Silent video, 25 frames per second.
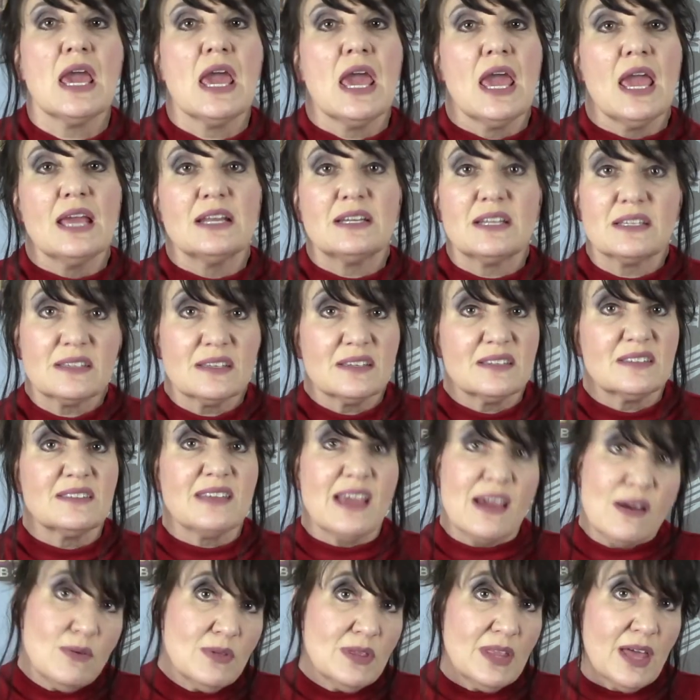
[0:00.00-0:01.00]
it doesn't
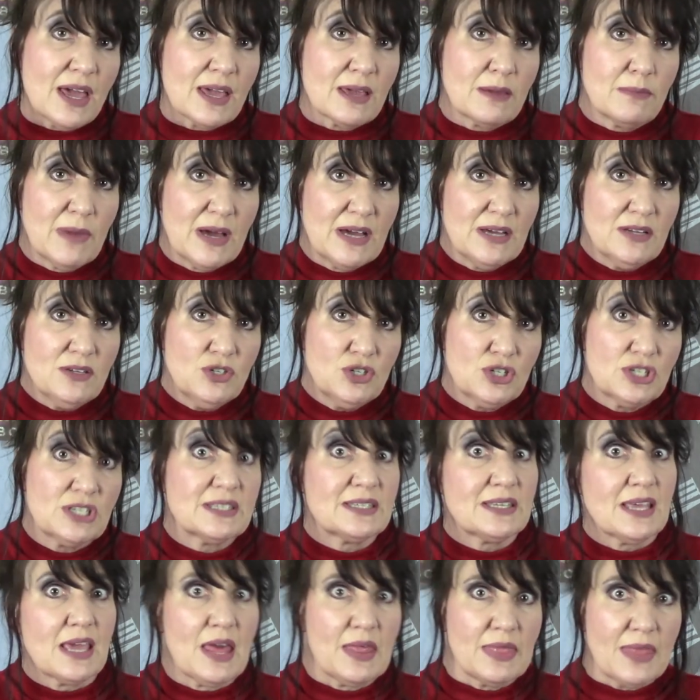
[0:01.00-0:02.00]
sound like much to
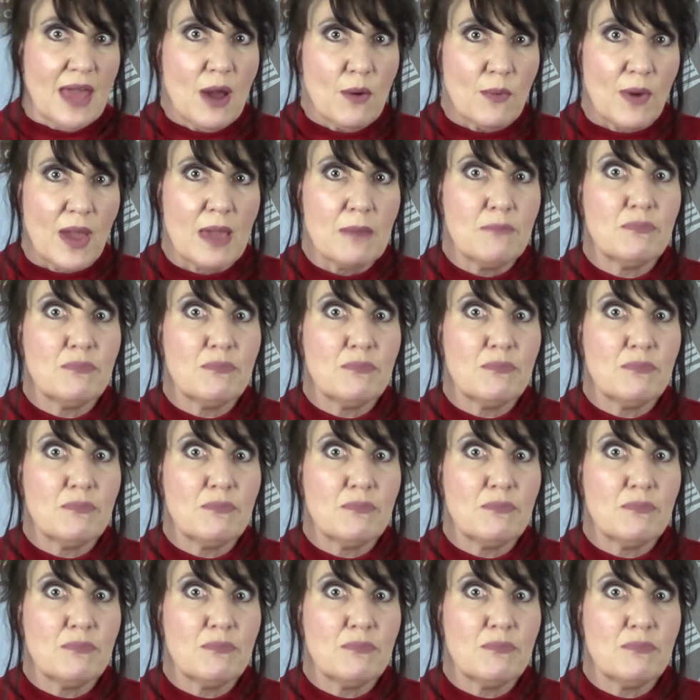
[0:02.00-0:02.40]
say it that way,